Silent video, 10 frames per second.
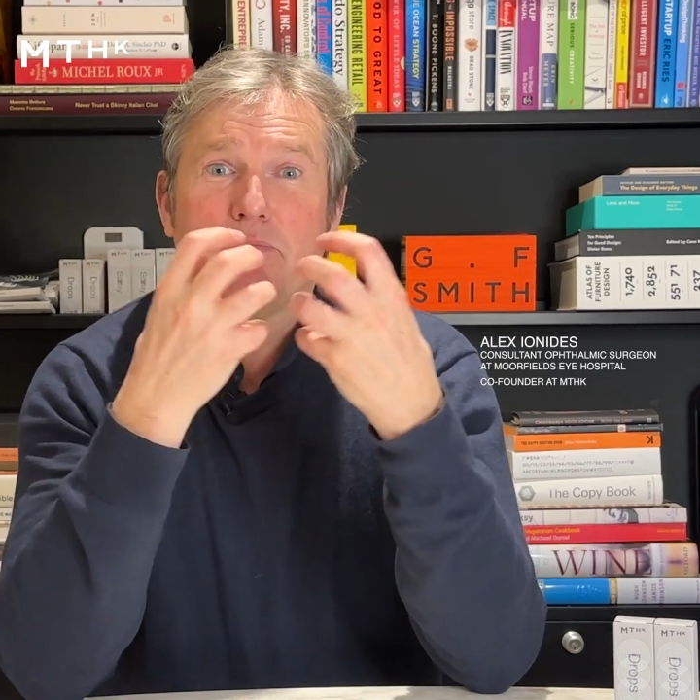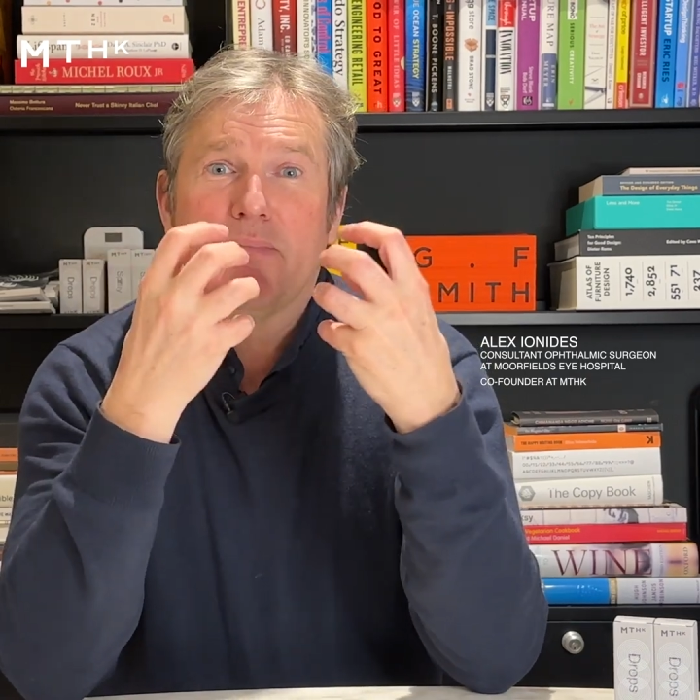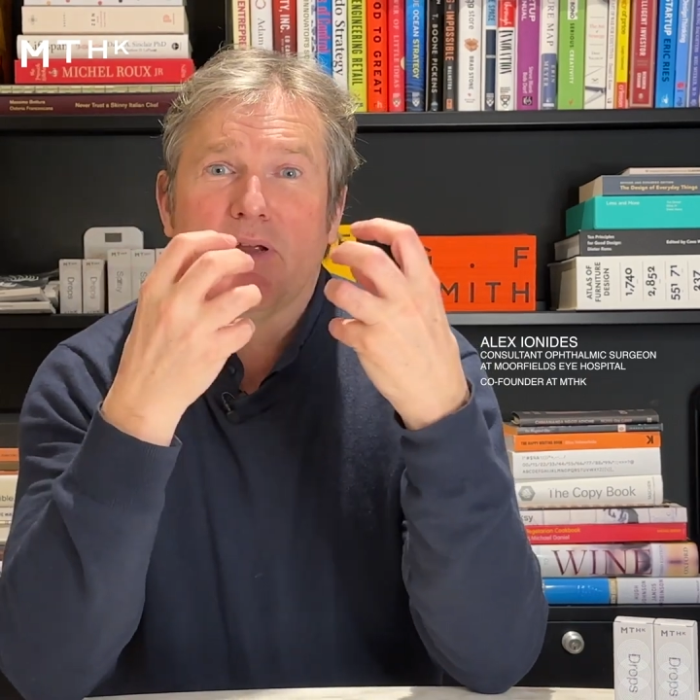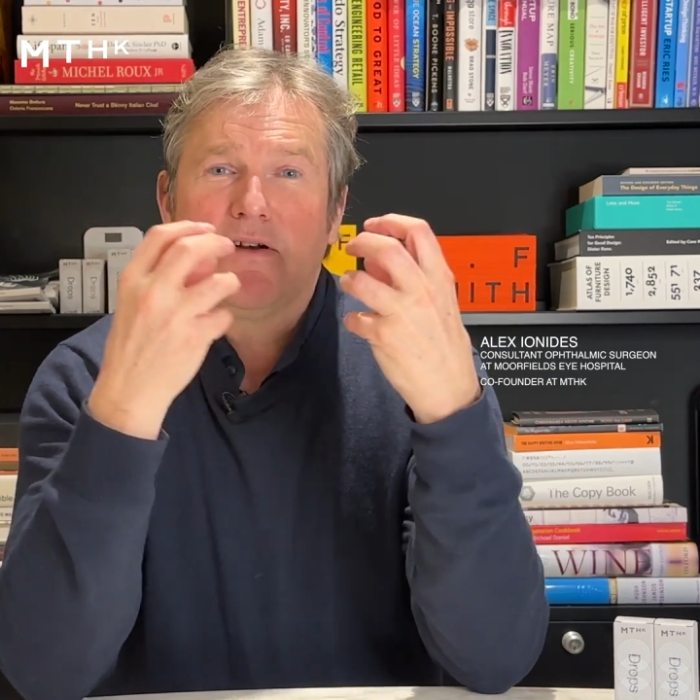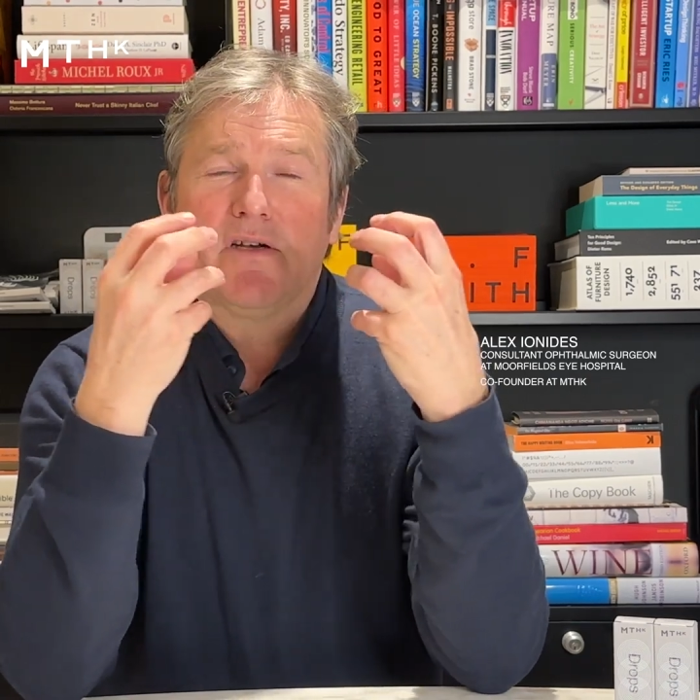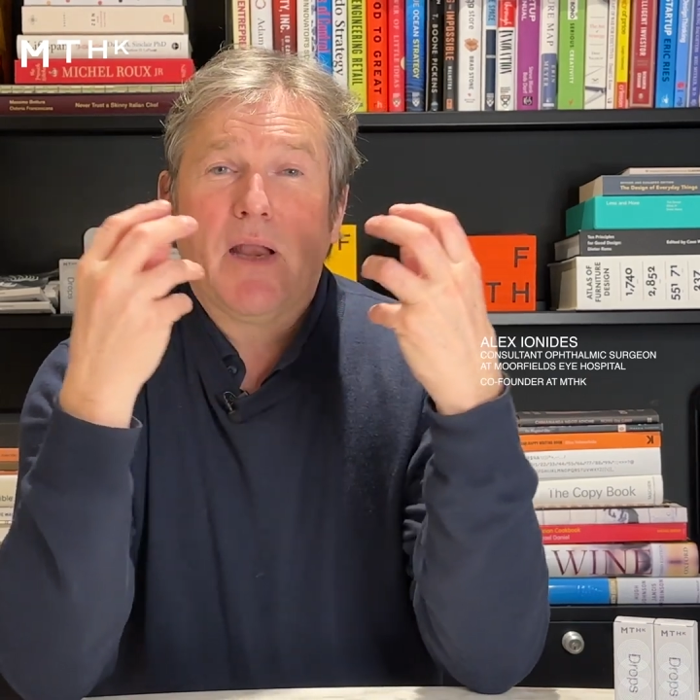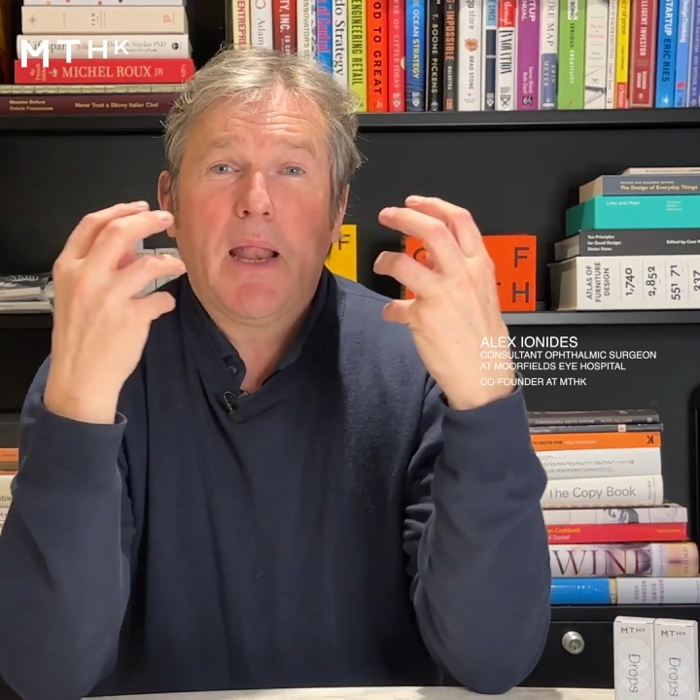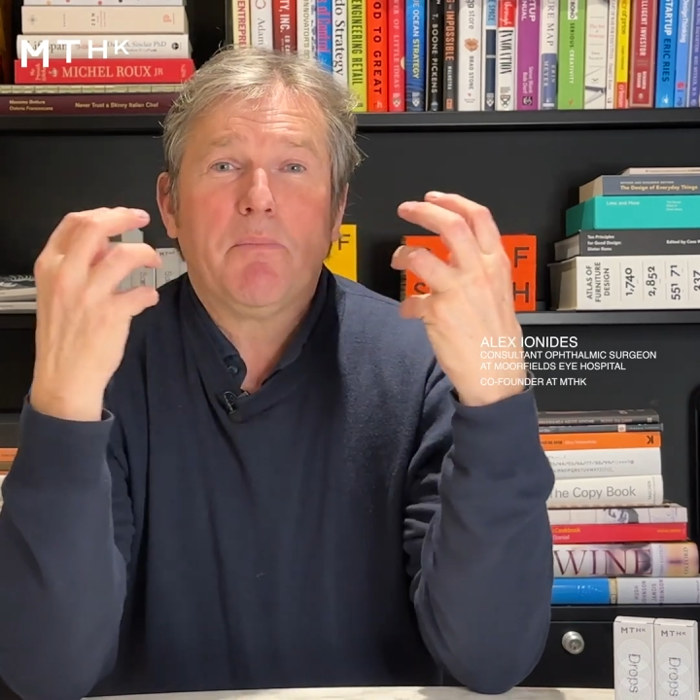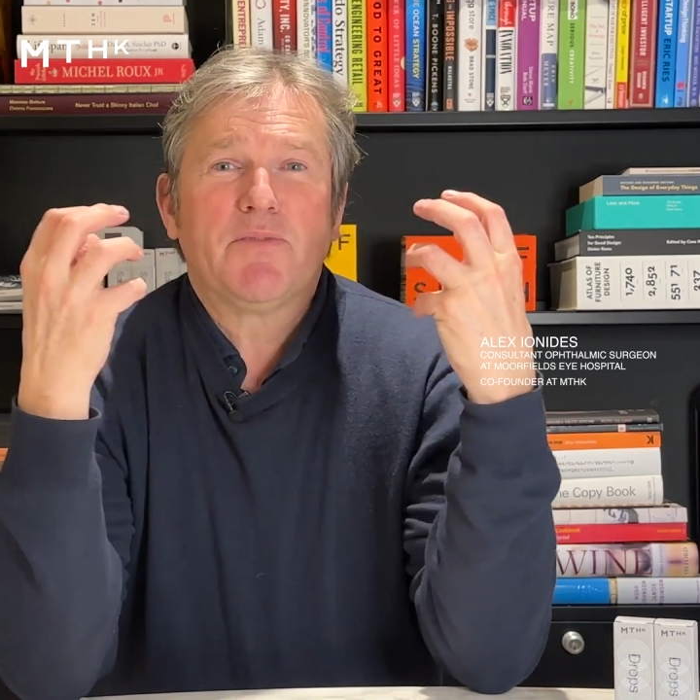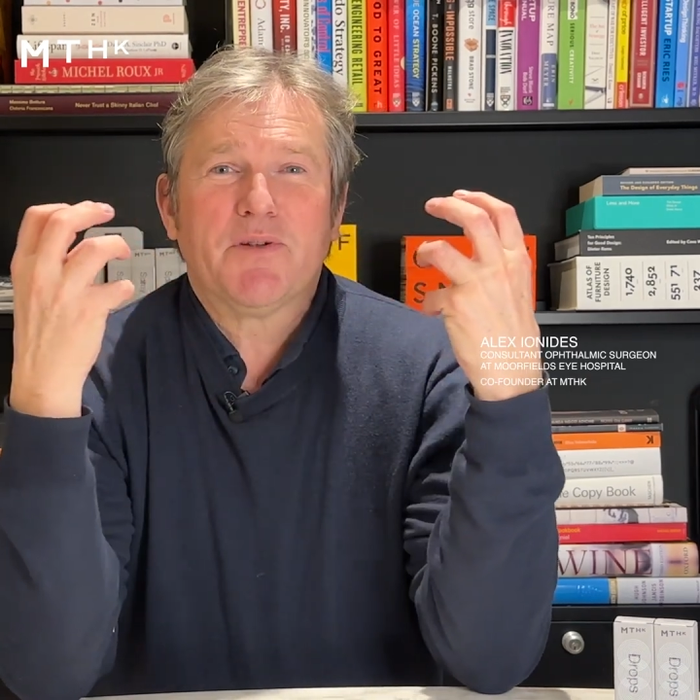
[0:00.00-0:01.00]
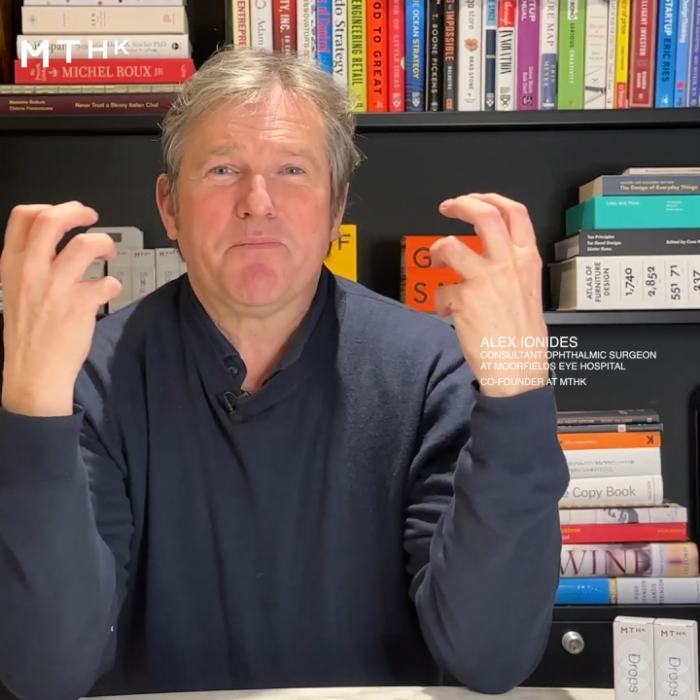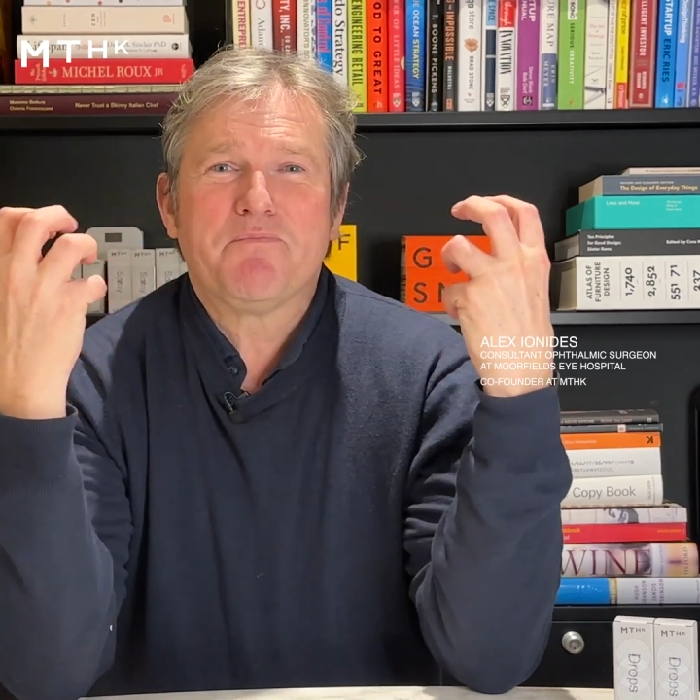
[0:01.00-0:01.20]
big lumps of